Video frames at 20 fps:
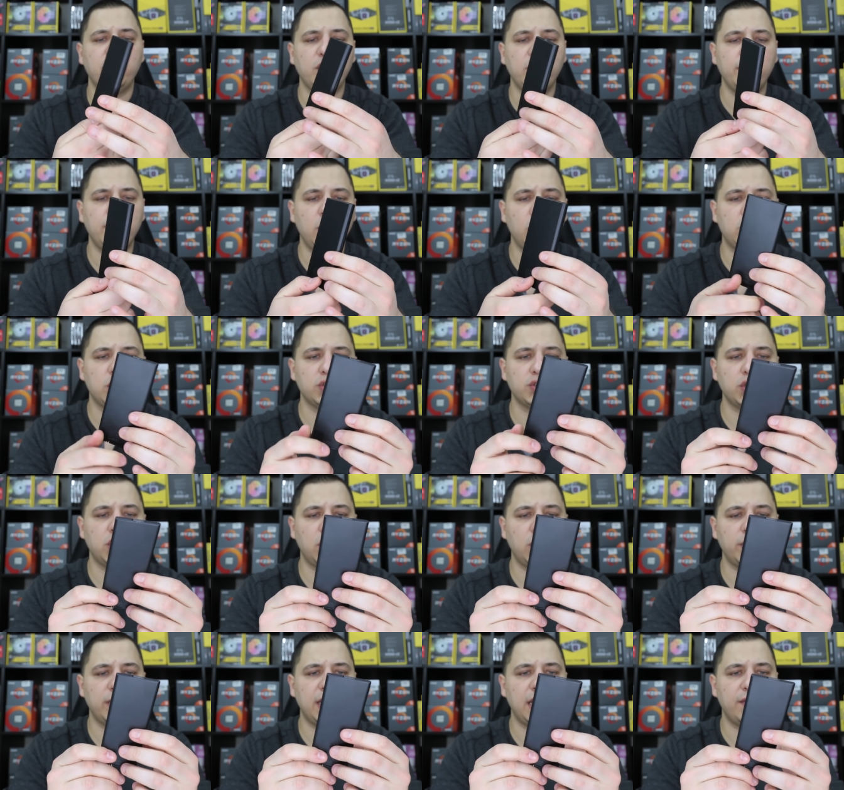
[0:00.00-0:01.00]
the remote
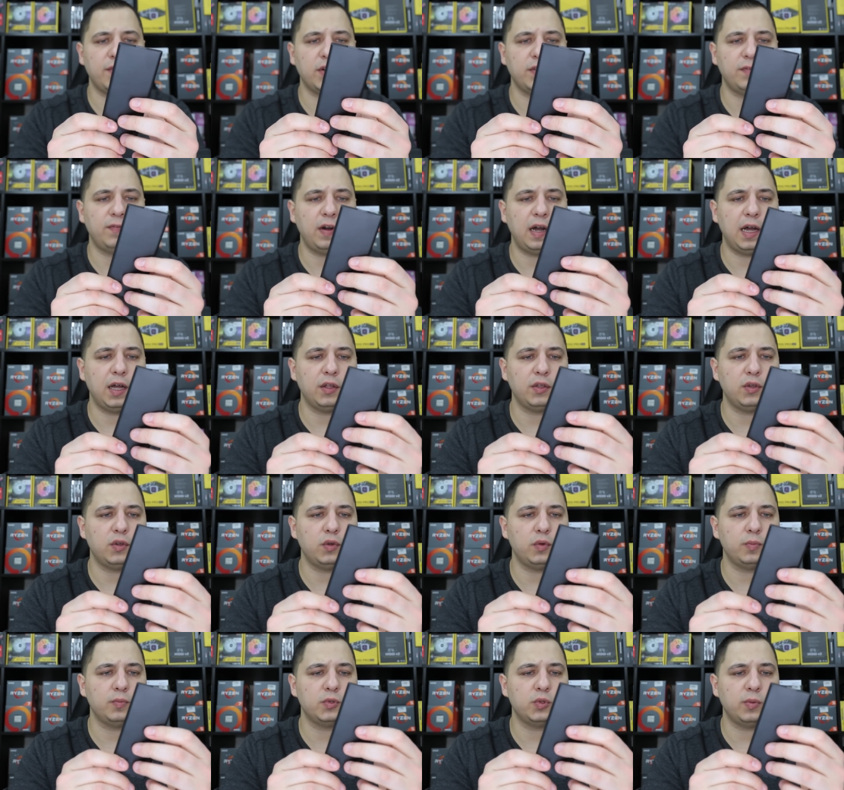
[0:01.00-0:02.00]
control, we have your
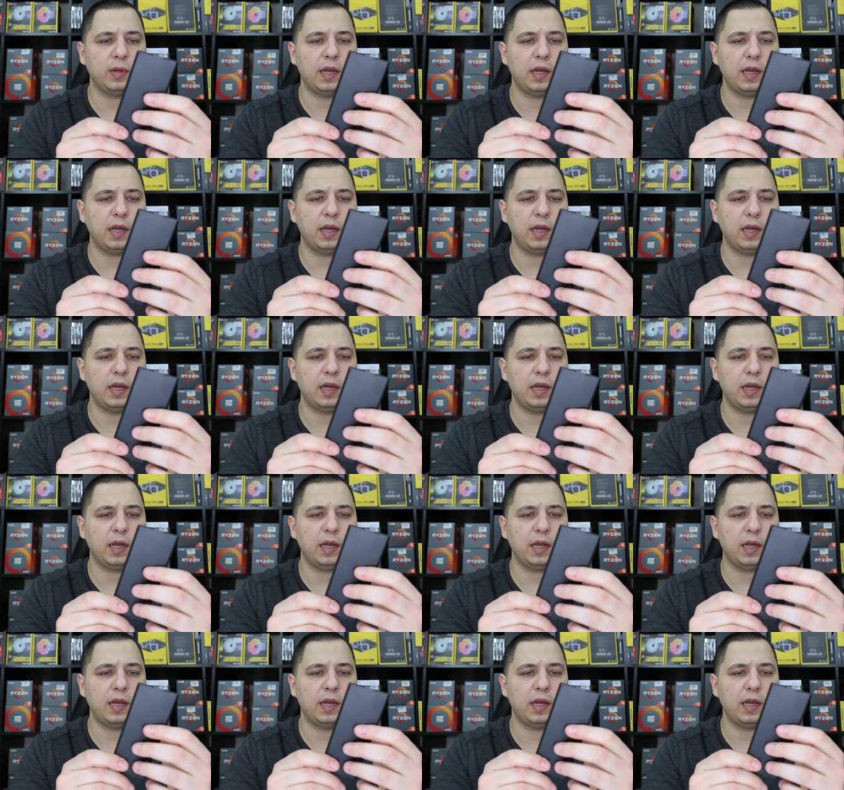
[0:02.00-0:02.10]
volumes,